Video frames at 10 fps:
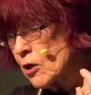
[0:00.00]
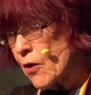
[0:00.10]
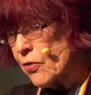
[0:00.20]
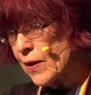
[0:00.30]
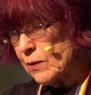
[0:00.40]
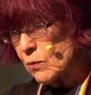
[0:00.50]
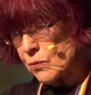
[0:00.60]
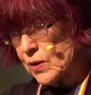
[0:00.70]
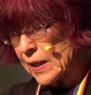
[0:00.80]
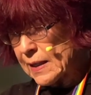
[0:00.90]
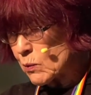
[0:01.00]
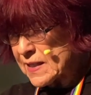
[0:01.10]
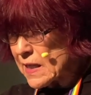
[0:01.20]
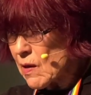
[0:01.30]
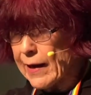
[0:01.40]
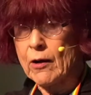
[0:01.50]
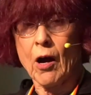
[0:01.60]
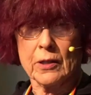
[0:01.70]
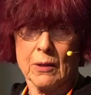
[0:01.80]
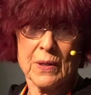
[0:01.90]
that it was Eli
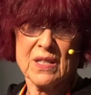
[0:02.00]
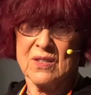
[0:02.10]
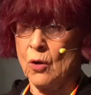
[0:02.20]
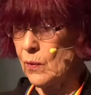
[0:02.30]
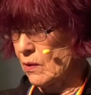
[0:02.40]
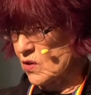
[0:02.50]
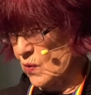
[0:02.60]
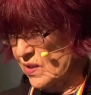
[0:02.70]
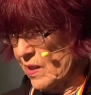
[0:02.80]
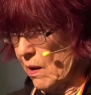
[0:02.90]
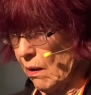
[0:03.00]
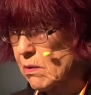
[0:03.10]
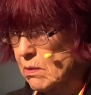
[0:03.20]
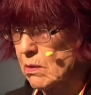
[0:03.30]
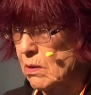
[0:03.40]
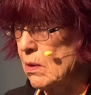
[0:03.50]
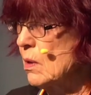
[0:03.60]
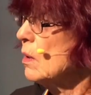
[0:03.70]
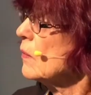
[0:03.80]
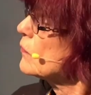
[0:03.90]
calling because no one else was there.
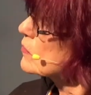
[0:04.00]
So